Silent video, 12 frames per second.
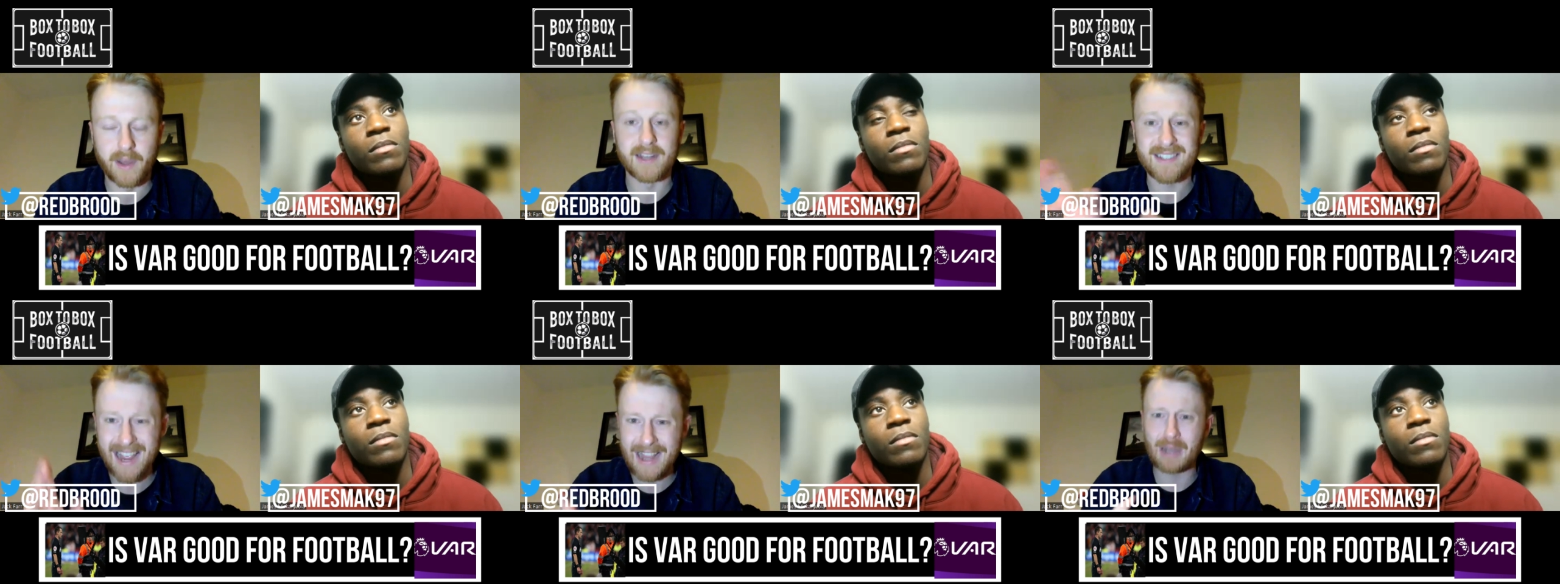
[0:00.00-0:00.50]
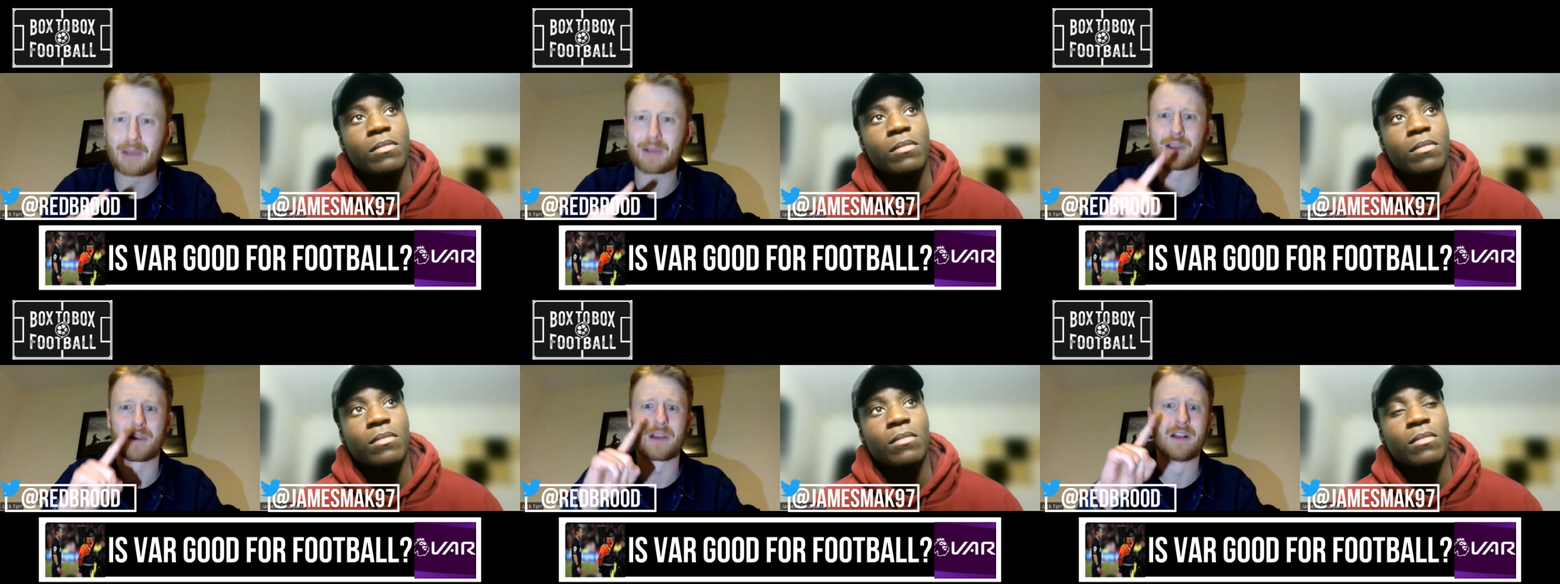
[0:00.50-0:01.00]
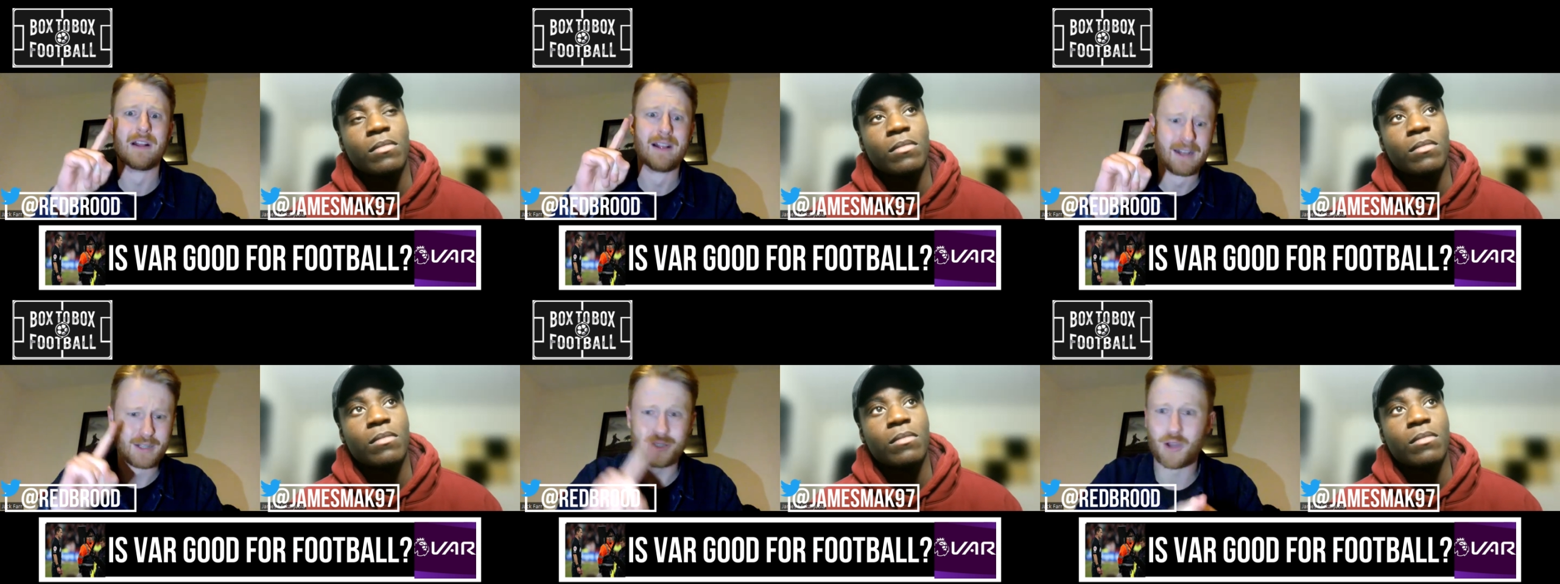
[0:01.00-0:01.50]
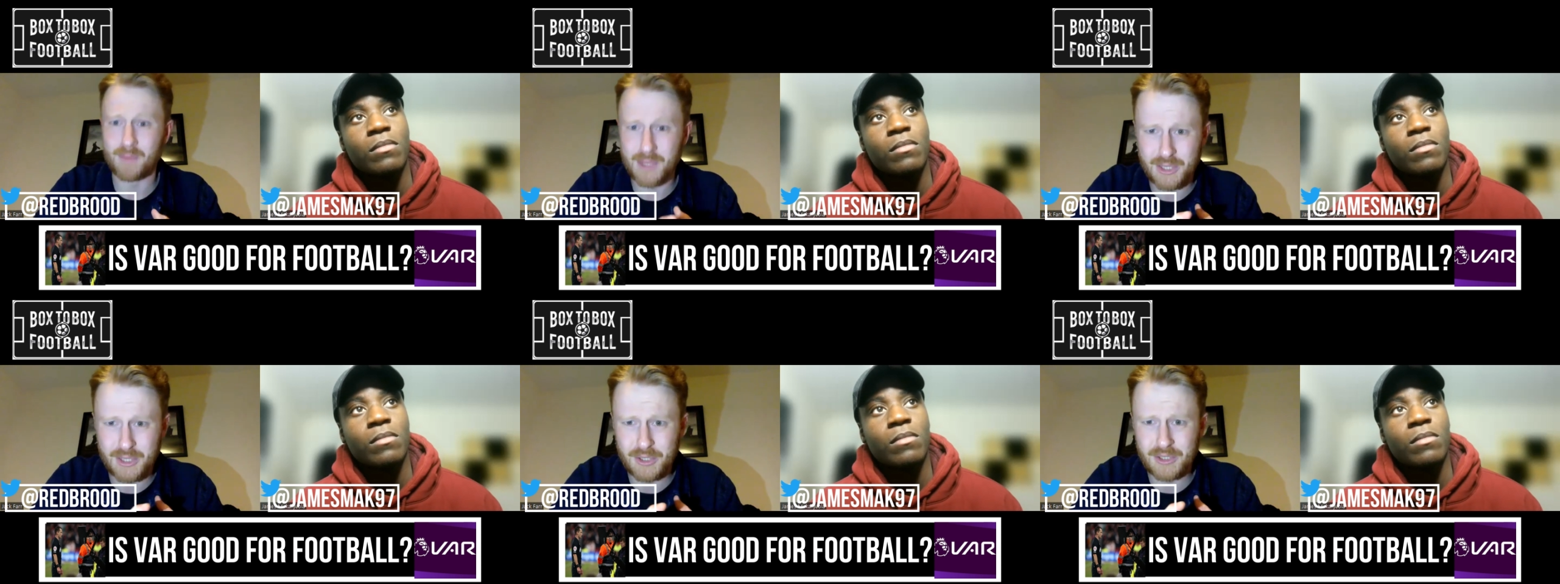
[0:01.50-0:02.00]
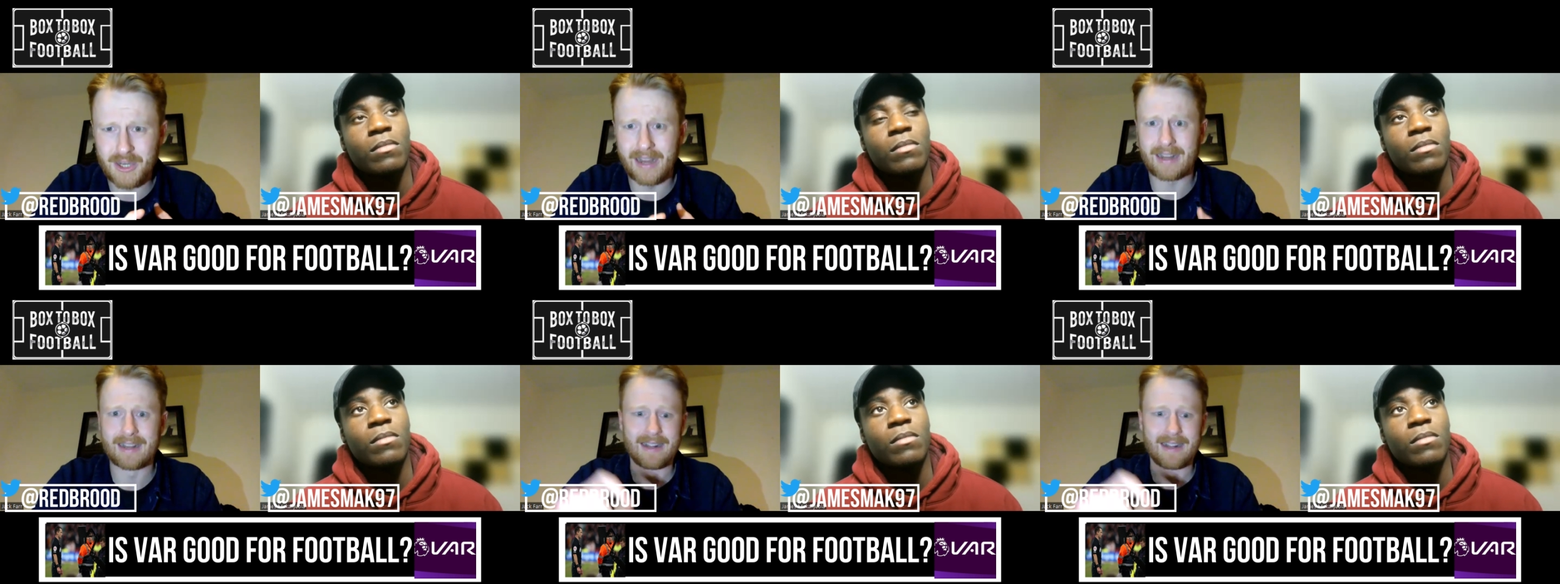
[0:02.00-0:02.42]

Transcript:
Speaker 1: and take a look at Thomas Soucek,